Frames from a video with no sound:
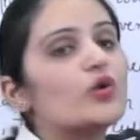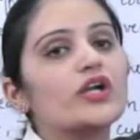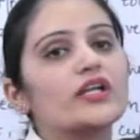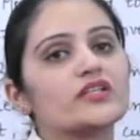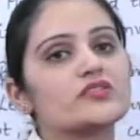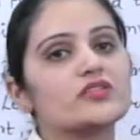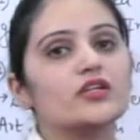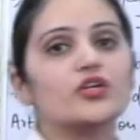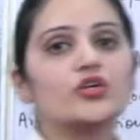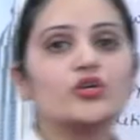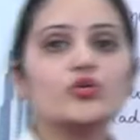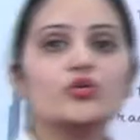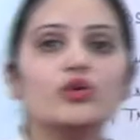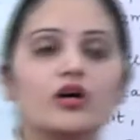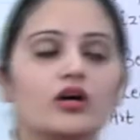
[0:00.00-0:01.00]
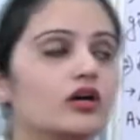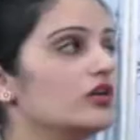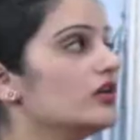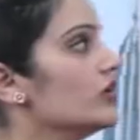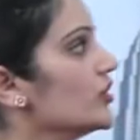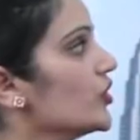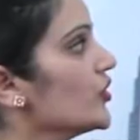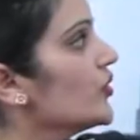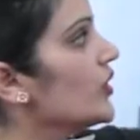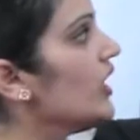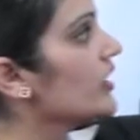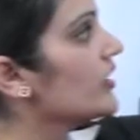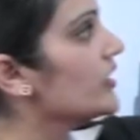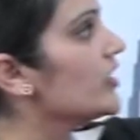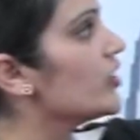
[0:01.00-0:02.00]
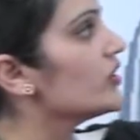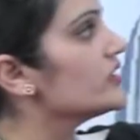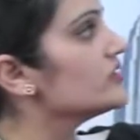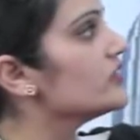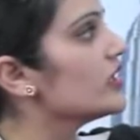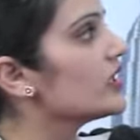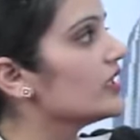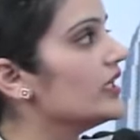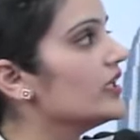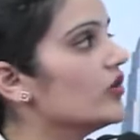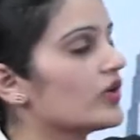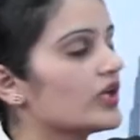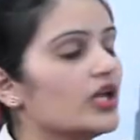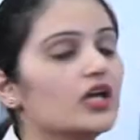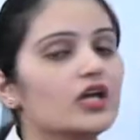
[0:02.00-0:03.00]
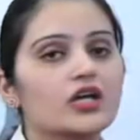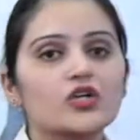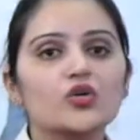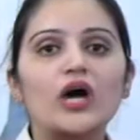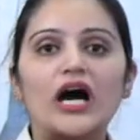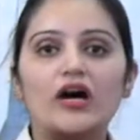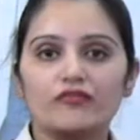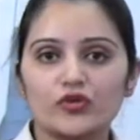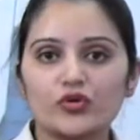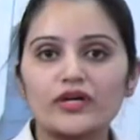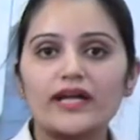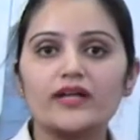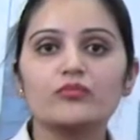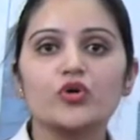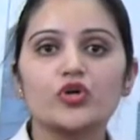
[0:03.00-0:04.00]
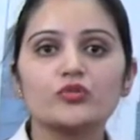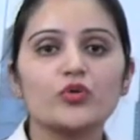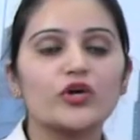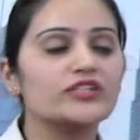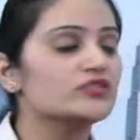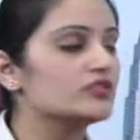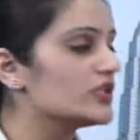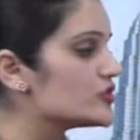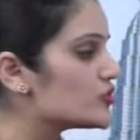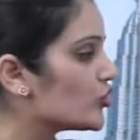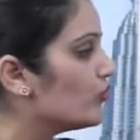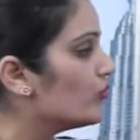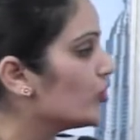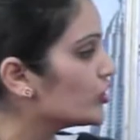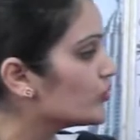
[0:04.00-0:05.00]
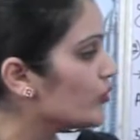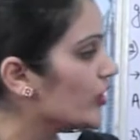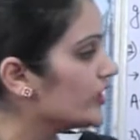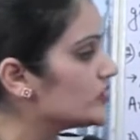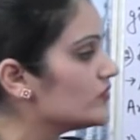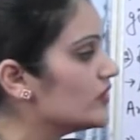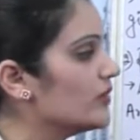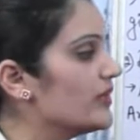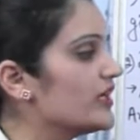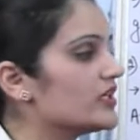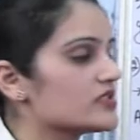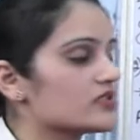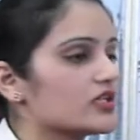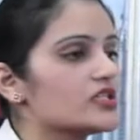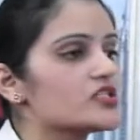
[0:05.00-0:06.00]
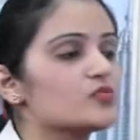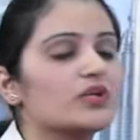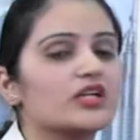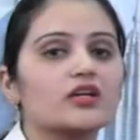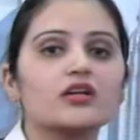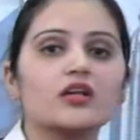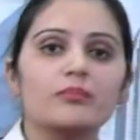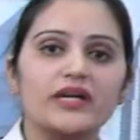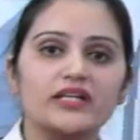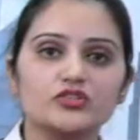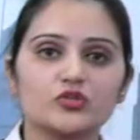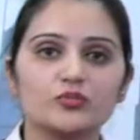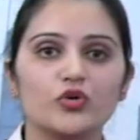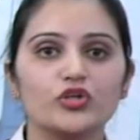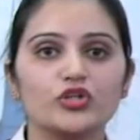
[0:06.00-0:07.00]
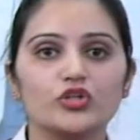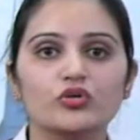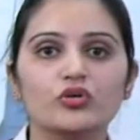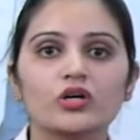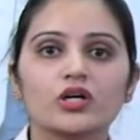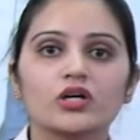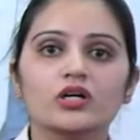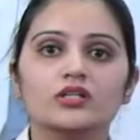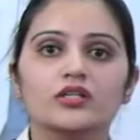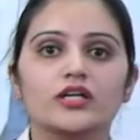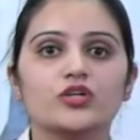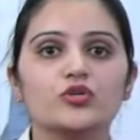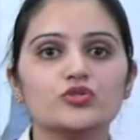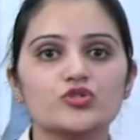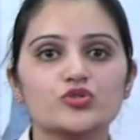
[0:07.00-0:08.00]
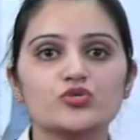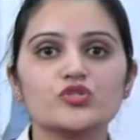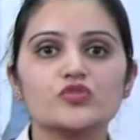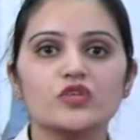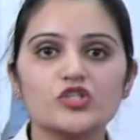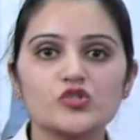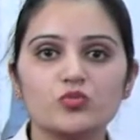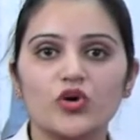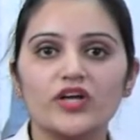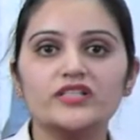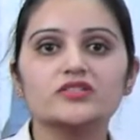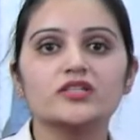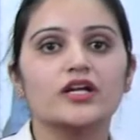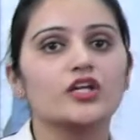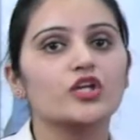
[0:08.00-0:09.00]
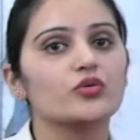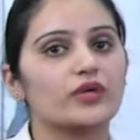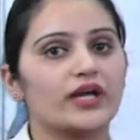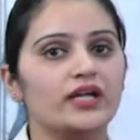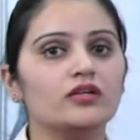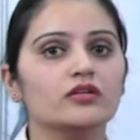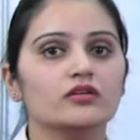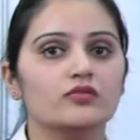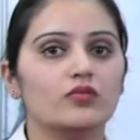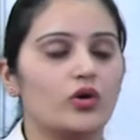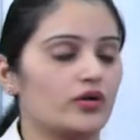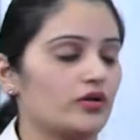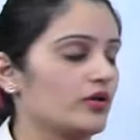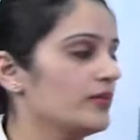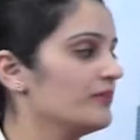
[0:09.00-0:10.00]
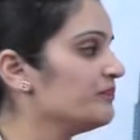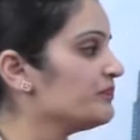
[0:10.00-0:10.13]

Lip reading: what extent do you agree or disagree, okay, you have to write both points now. So both points will be discussed, but it depends upon you that you choose which points and you write what.